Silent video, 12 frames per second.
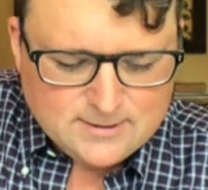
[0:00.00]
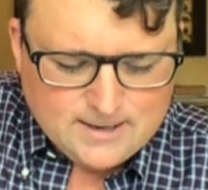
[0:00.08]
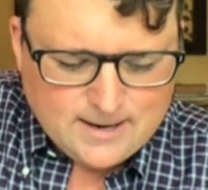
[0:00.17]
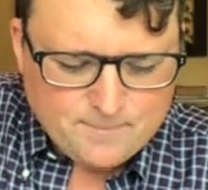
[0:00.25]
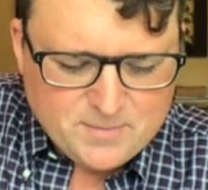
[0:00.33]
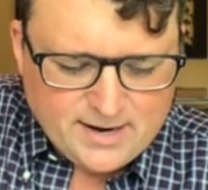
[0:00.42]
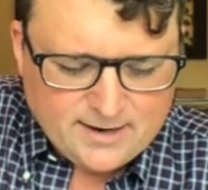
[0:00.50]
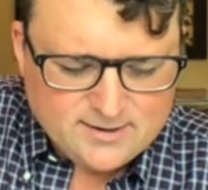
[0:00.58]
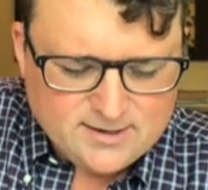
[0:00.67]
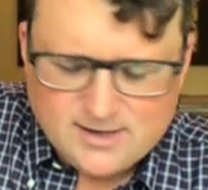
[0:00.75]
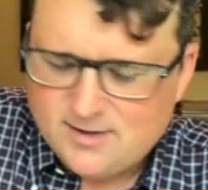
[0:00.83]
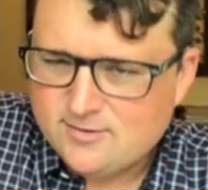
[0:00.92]

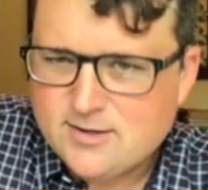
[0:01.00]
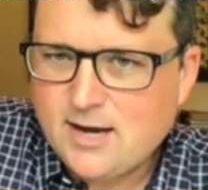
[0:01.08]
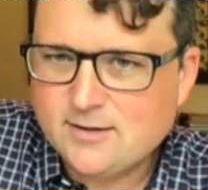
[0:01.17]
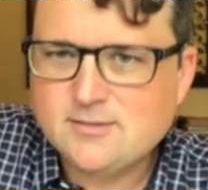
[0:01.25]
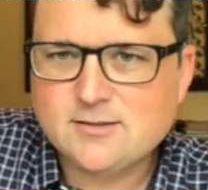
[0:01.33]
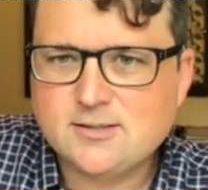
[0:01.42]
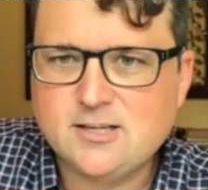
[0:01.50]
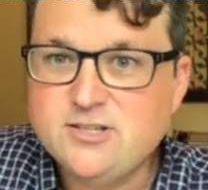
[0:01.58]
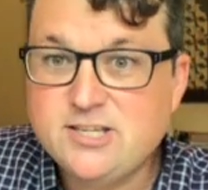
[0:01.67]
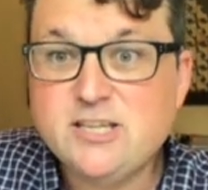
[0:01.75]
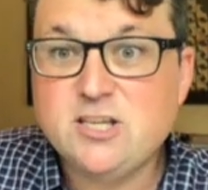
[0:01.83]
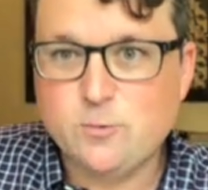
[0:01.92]
It is not
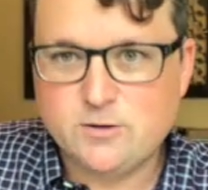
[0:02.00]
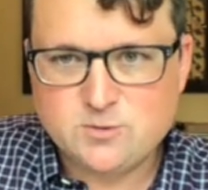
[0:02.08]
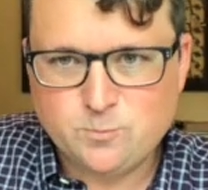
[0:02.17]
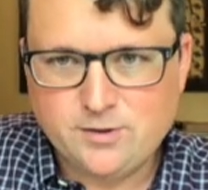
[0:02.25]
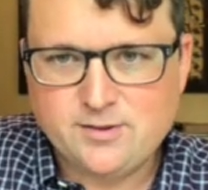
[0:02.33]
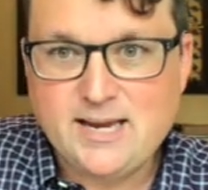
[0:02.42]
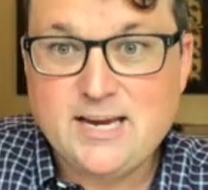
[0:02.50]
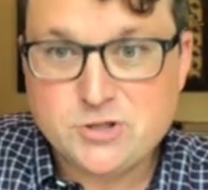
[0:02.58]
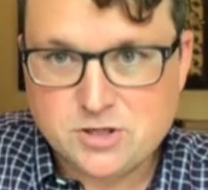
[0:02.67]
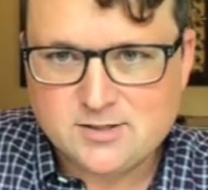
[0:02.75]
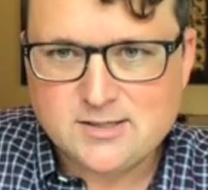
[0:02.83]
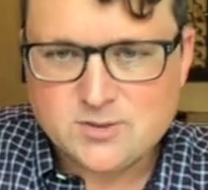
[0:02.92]
contiguous with
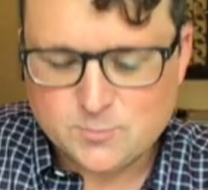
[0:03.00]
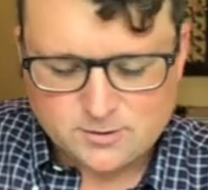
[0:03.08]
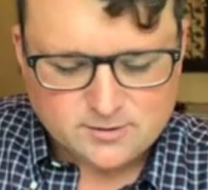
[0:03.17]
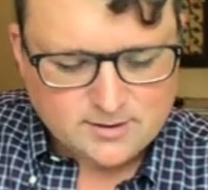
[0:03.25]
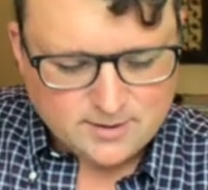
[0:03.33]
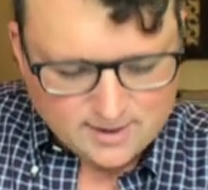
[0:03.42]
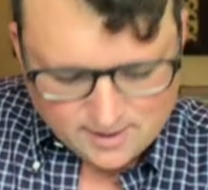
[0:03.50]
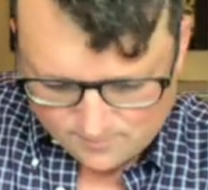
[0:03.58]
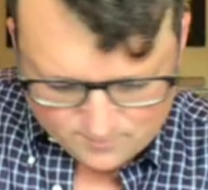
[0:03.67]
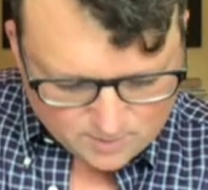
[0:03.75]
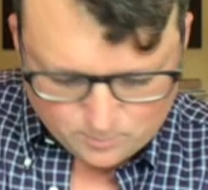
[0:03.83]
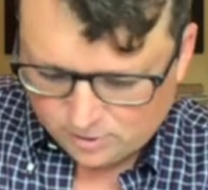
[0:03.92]
ancient Israel
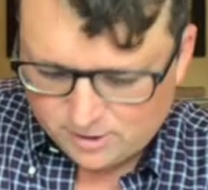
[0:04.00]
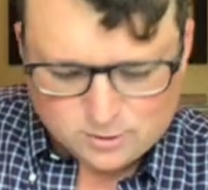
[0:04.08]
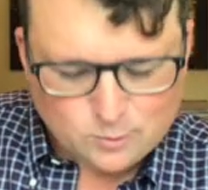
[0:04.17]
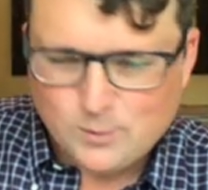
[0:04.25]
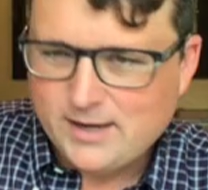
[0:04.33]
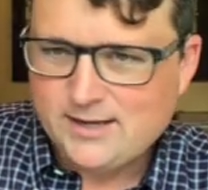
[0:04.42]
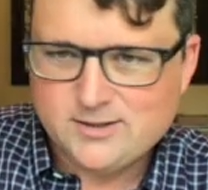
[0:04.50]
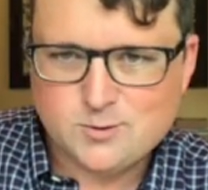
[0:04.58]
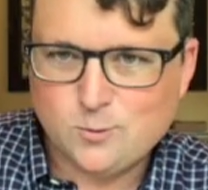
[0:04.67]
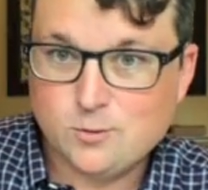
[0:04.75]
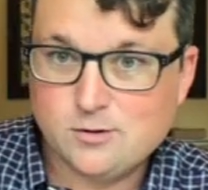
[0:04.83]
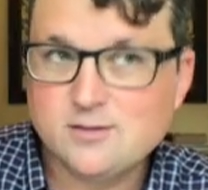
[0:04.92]
in political ways
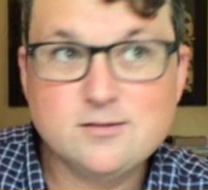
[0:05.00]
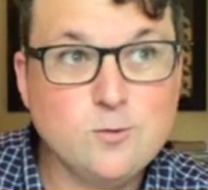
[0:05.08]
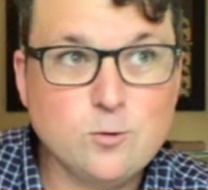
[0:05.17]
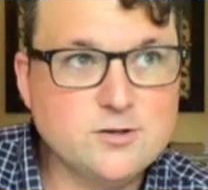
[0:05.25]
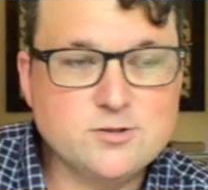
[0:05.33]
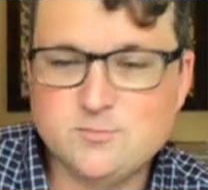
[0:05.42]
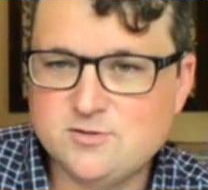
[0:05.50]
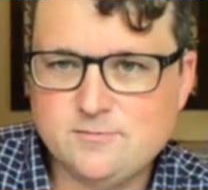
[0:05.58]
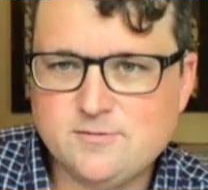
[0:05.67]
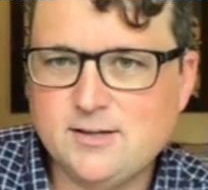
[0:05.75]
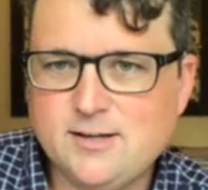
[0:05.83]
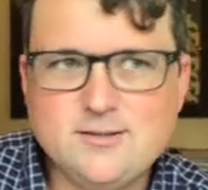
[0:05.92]
or in terms of
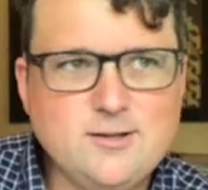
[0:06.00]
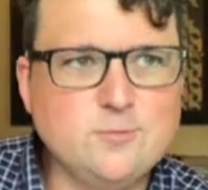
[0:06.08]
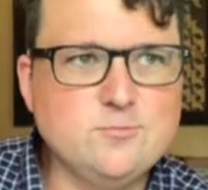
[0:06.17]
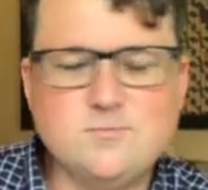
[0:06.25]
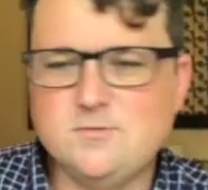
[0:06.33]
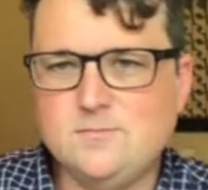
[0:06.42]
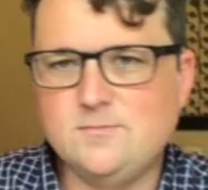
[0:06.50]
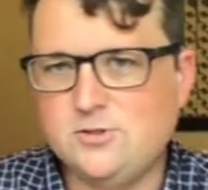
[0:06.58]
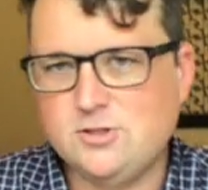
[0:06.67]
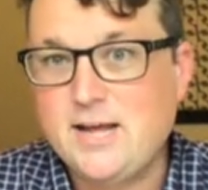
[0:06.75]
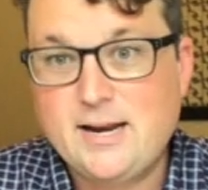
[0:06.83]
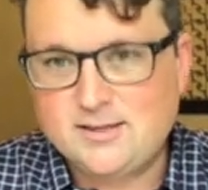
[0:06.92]

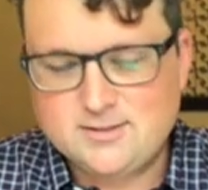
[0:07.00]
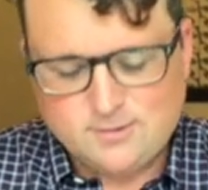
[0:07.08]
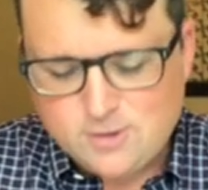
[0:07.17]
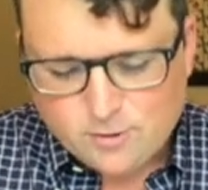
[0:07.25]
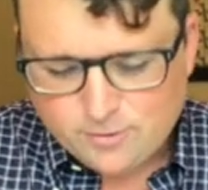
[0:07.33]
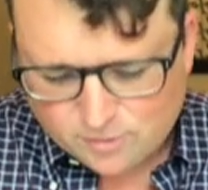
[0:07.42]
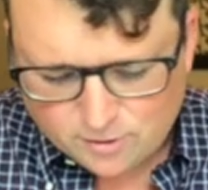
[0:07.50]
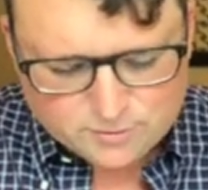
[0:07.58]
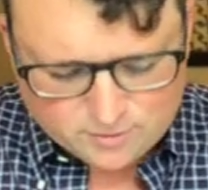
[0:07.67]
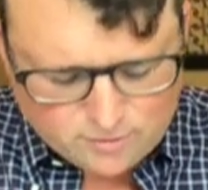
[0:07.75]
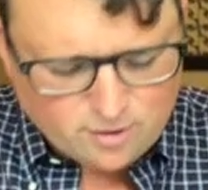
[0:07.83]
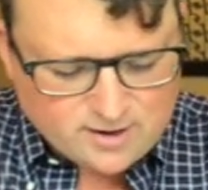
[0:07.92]
genetics. And there's
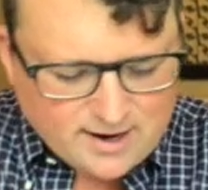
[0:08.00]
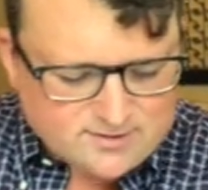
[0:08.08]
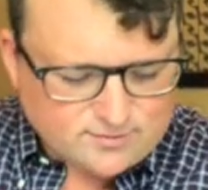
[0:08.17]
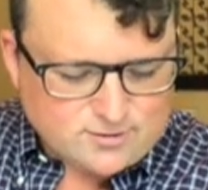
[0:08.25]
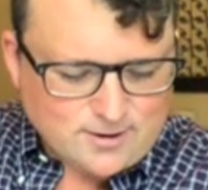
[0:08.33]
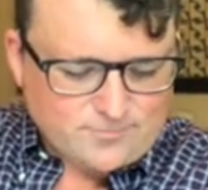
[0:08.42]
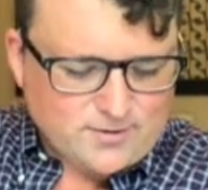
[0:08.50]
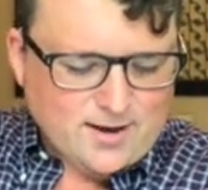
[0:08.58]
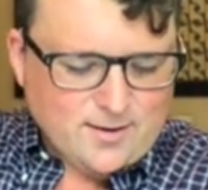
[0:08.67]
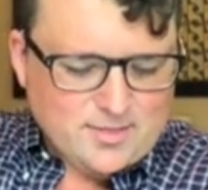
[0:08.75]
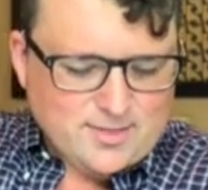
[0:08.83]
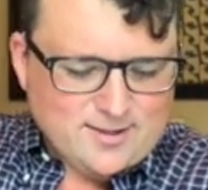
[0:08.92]
all kinds of stuff
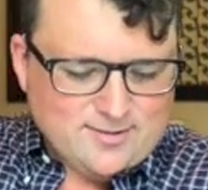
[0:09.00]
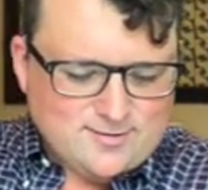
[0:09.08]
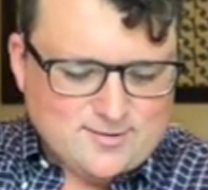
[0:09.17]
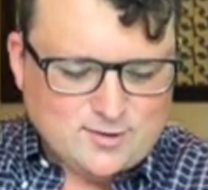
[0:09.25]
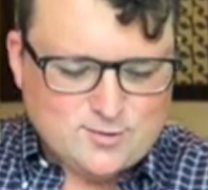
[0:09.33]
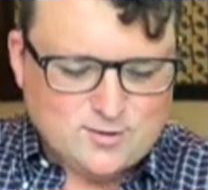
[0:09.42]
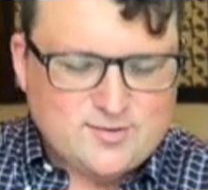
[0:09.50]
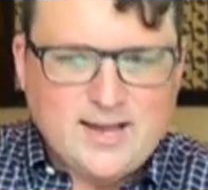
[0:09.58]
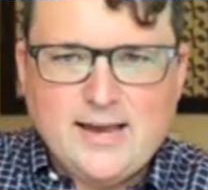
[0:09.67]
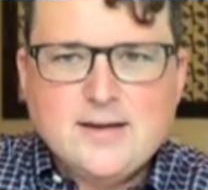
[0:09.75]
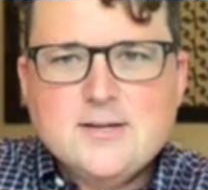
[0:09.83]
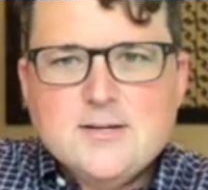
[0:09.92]
to say.